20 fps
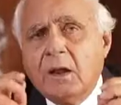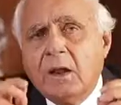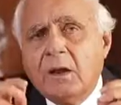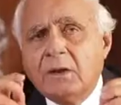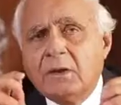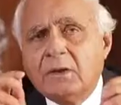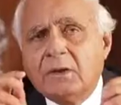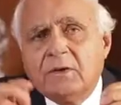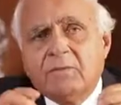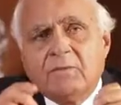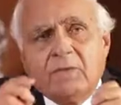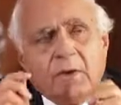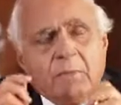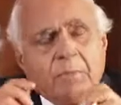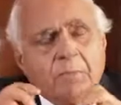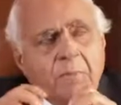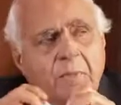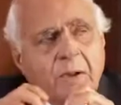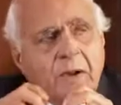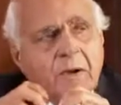land
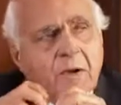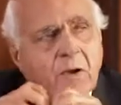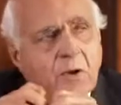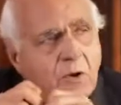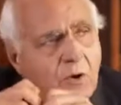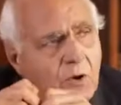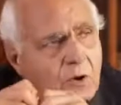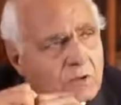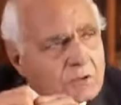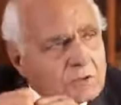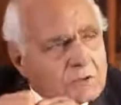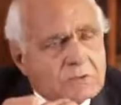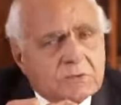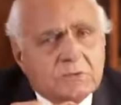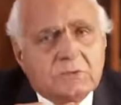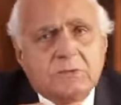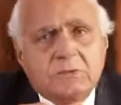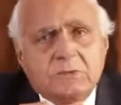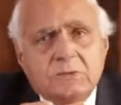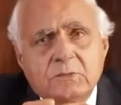development
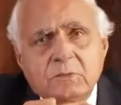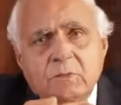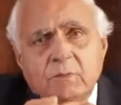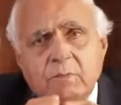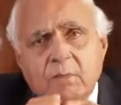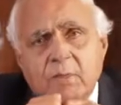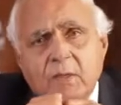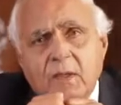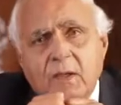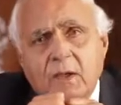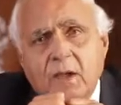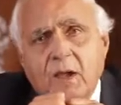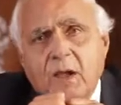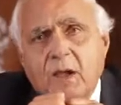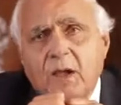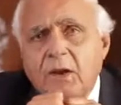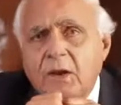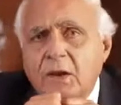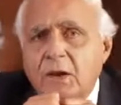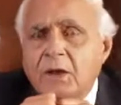laws
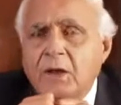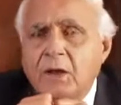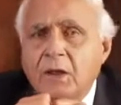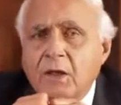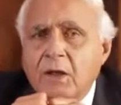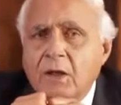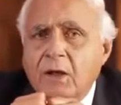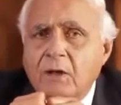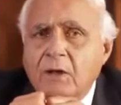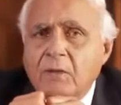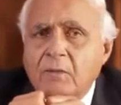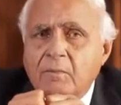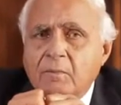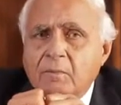in India